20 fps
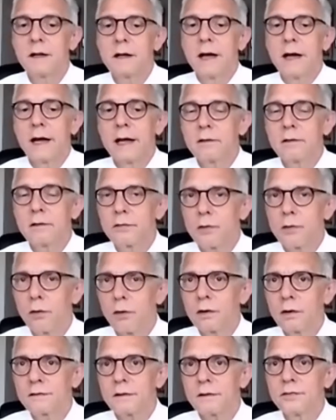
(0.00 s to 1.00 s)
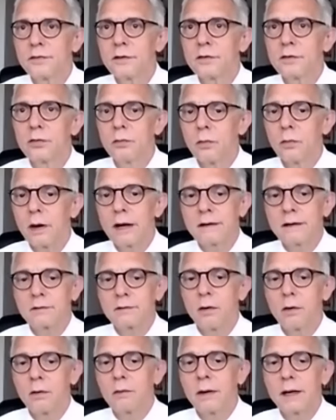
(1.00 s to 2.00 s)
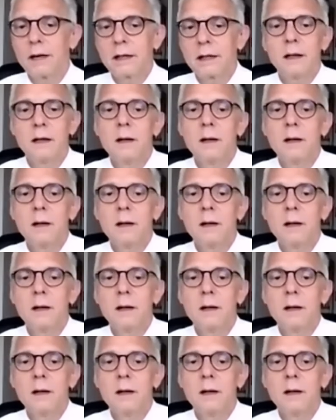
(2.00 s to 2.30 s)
And of course, if the tumor has already